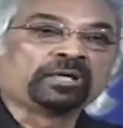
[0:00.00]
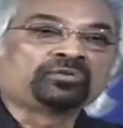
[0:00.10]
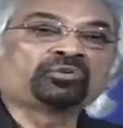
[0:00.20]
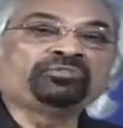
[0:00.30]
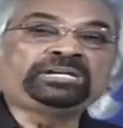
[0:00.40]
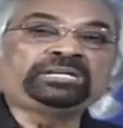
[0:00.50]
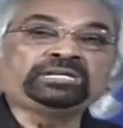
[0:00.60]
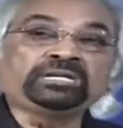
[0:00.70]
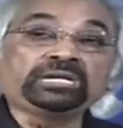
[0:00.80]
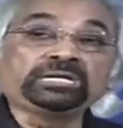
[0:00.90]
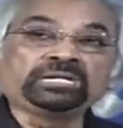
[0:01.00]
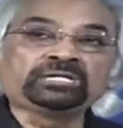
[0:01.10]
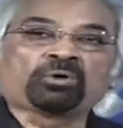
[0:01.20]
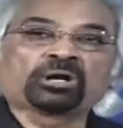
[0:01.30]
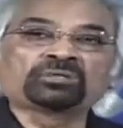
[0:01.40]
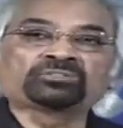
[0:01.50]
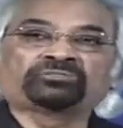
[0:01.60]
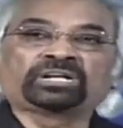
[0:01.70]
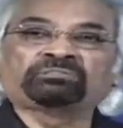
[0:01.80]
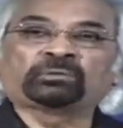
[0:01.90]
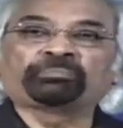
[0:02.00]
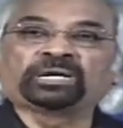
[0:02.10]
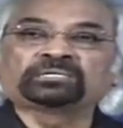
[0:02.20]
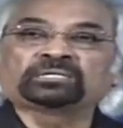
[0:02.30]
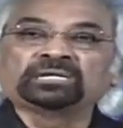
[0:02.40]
So we need Indian models of development